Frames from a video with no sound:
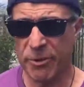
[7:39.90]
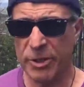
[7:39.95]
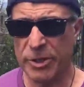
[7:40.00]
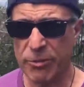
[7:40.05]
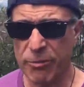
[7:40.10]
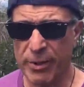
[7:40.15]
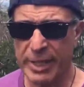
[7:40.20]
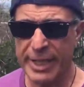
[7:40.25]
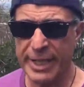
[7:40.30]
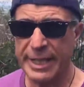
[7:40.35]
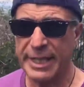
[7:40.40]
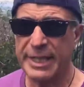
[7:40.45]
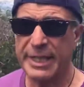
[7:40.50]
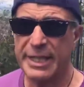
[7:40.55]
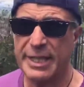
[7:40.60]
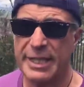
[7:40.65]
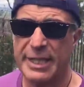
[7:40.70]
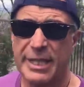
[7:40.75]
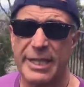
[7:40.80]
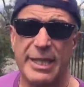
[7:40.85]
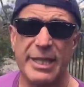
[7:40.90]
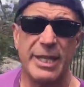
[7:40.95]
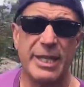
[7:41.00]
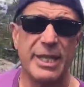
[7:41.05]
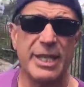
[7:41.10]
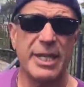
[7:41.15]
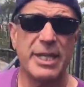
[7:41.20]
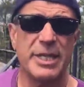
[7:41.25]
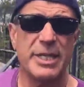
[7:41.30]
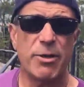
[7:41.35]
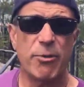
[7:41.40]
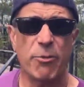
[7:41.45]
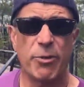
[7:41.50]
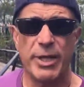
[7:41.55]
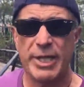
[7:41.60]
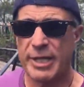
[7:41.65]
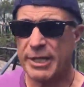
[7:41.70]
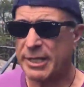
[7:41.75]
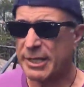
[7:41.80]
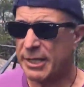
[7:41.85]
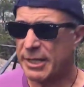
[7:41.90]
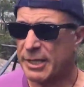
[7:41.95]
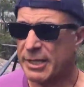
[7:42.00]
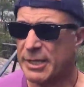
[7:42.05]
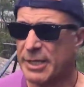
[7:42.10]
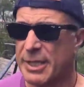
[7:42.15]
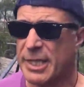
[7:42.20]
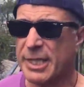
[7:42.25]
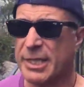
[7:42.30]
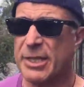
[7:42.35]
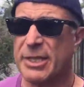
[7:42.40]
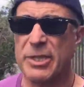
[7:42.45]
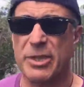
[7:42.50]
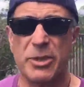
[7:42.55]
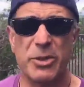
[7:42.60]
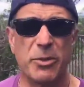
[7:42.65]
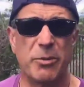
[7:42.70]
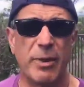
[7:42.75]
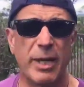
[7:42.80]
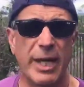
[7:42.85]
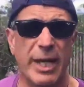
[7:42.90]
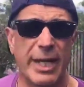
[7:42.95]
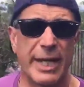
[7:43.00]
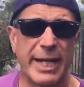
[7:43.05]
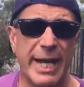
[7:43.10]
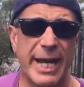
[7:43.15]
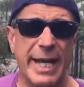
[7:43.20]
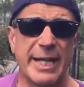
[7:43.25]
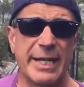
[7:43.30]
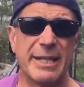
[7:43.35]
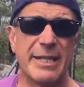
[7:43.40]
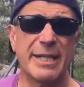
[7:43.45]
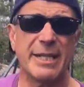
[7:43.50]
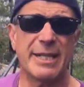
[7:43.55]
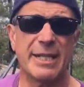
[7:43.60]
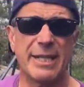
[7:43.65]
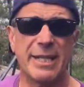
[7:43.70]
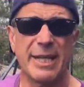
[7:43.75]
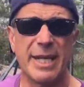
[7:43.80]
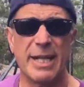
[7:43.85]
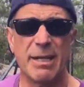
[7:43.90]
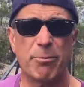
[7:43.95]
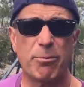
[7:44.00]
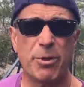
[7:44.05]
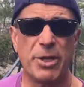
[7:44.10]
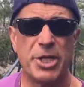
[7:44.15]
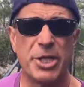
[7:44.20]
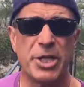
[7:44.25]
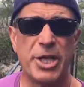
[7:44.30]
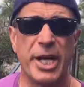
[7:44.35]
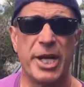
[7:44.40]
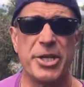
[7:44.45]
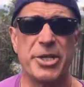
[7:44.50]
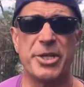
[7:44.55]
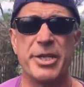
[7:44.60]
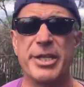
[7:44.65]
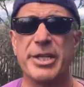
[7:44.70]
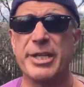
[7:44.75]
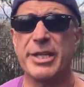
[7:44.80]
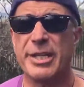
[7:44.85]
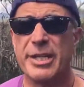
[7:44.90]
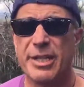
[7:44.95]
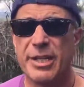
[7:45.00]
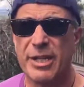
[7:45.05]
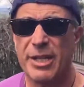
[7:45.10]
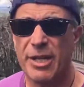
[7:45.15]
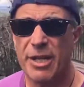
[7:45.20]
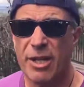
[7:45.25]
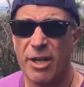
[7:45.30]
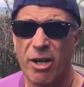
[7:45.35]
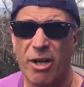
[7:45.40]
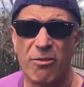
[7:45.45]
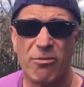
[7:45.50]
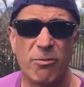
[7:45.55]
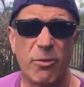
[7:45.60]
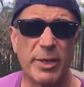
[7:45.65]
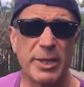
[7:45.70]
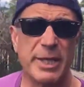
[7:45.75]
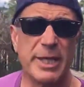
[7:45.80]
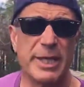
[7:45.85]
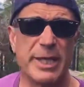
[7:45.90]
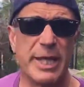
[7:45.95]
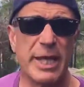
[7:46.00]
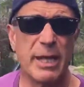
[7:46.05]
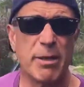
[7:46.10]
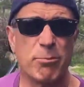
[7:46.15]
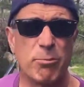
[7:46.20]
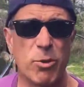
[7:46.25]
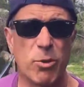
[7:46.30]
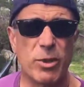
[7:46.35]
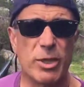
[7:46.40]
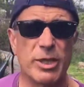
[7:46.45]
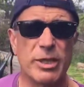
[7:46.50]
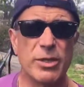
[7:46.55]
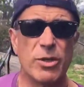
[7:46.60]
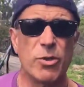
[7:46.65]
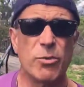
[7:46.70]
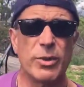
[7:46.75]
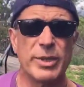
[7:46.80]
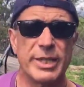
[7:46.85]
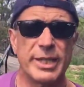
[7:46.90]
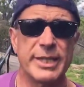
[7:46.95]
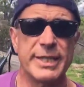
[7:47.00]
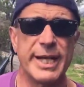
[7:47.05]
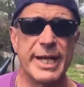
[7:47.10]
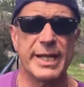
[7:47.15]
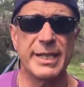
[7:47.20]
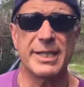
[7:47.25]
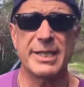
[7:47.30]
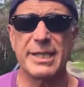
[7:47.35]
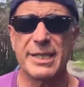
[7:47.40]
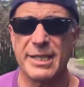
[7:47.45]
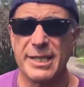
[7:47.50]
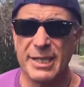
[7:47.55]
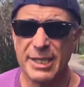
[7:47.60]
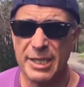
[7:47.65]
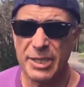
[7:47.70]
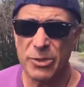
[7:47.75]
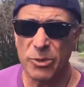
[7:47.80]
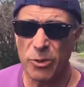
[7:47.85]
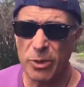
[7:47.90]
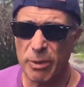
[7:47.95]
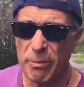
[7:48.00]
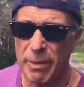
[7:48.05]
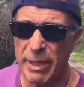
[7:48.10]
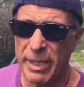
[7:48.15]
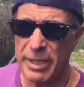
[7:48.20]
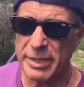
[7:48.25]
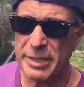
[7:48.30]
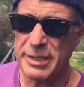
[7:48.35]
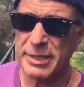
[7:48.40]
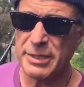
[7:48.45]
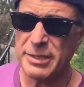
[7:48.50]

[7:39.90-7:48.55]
reading, you read it just to gain an appreciation of what the book or what the text is all about.